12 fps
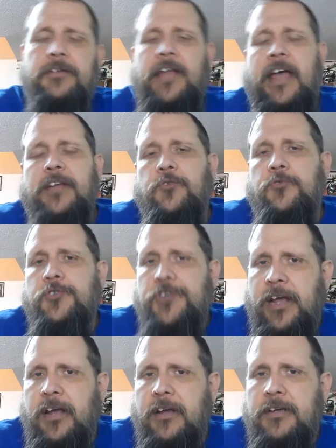Daniel
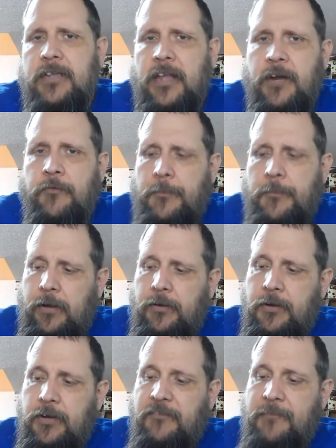Shays led a
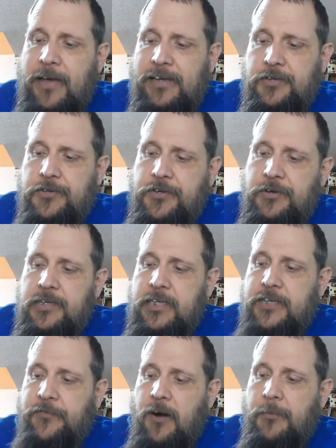rebellion of
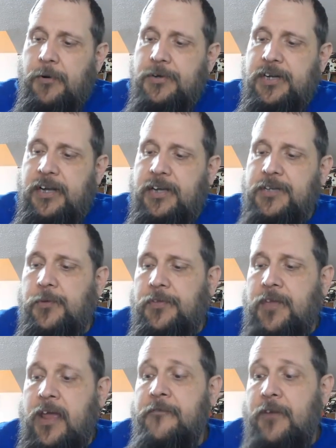Massachusetts farmers against
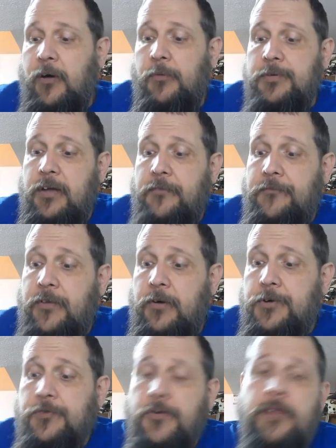what they felt was
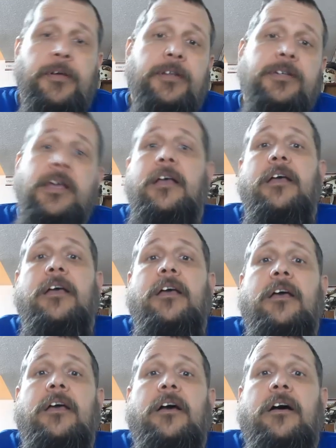unfair treatment
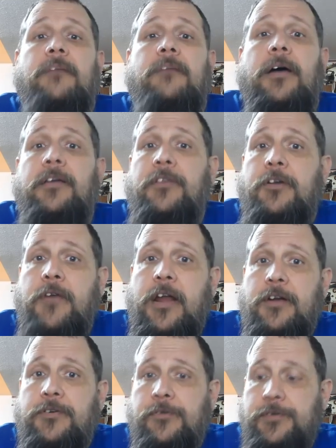by the
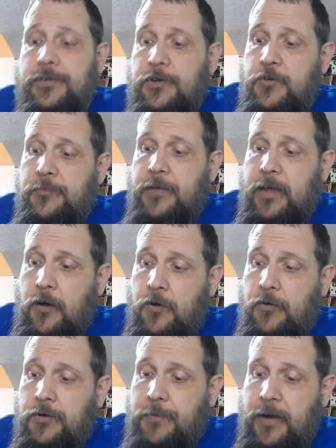creditors to whom they
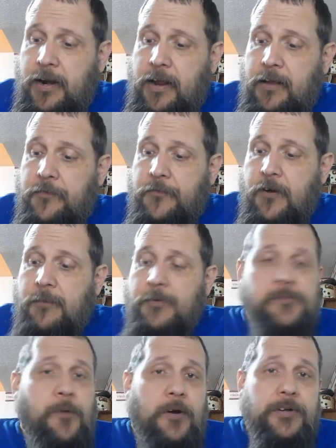owed money. The
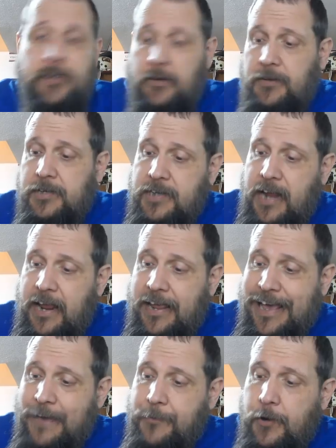farmers marched on the state
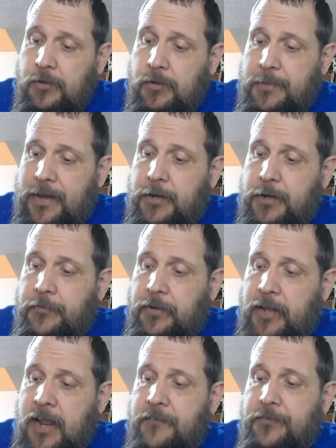capitol, demanded
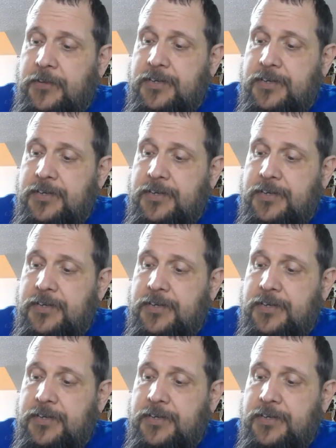relief.